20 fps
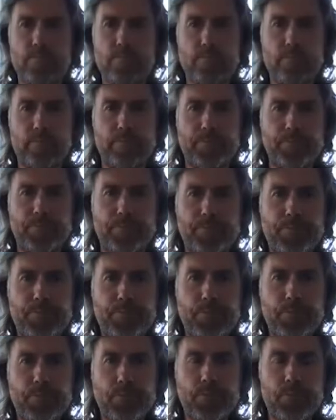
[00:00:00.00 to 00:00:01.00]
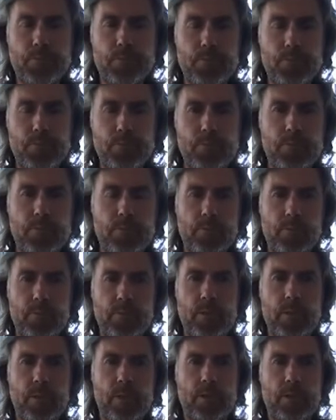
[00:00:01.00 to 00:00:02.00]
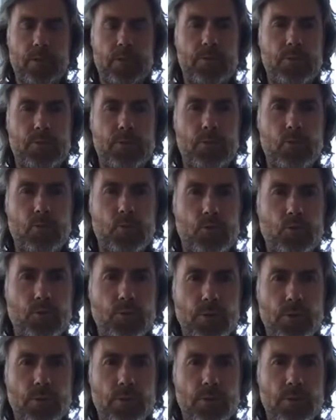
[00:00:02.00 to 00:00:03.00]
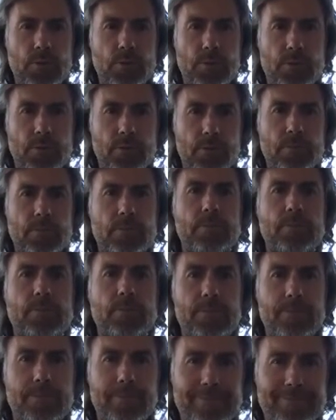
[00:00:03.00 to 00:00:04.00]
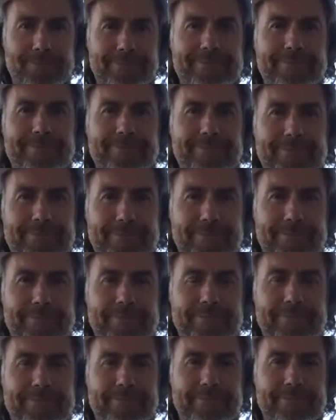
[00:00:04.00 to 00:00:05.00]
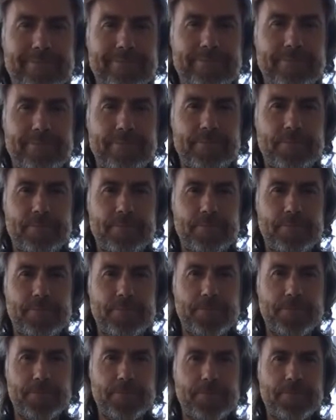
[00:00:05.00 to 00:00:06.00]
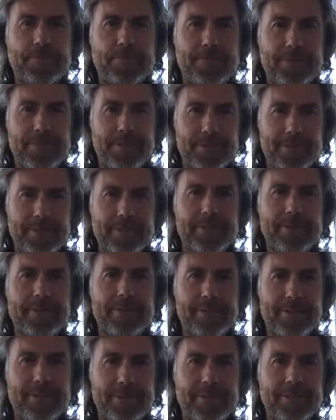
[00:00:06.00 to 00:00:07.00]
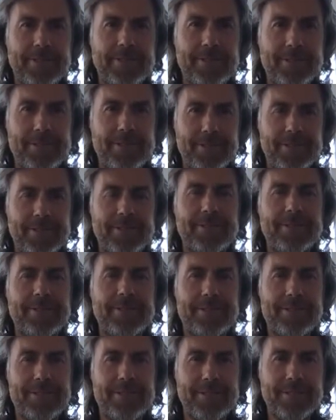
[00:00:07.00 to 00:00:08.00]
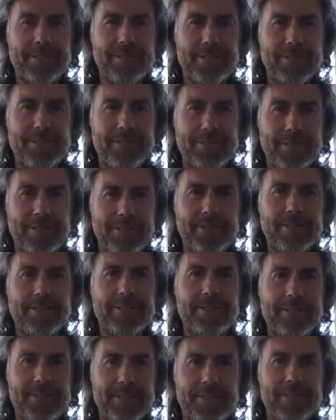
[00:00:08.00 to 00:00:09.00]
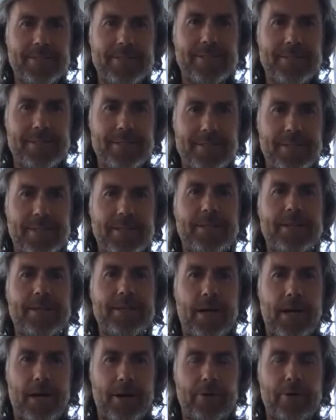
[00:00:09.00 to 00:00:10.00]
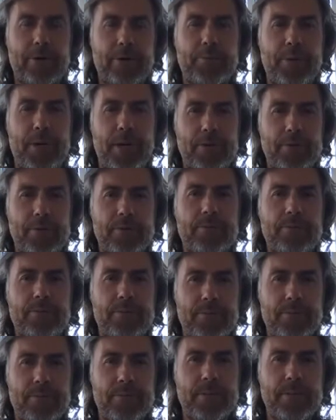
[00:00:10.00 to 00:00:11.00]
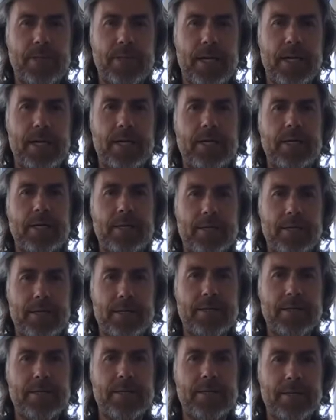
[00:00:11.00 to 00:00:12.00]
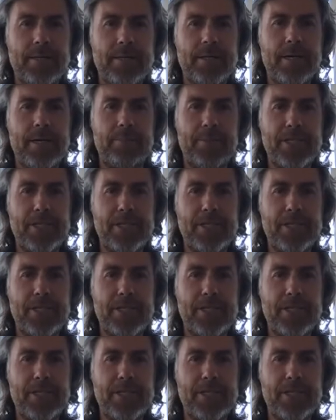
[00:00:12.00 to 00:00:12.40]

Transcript: ask some weird tell a joke. Sometimes just tell a joke, man. Huh? What? Yeah, that you get. Let's see if somebody, just to see how they respond and if they're like, if they're